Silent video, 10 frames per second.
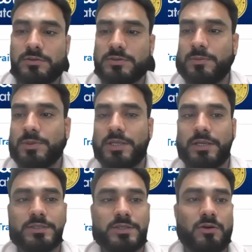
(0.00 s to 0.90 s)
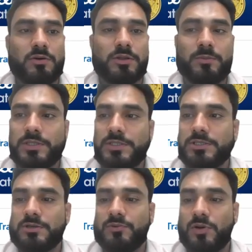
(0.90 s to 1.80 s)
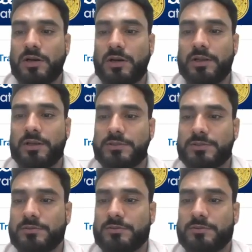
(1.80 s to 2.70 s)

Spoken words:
some designation on the basis of your learnings.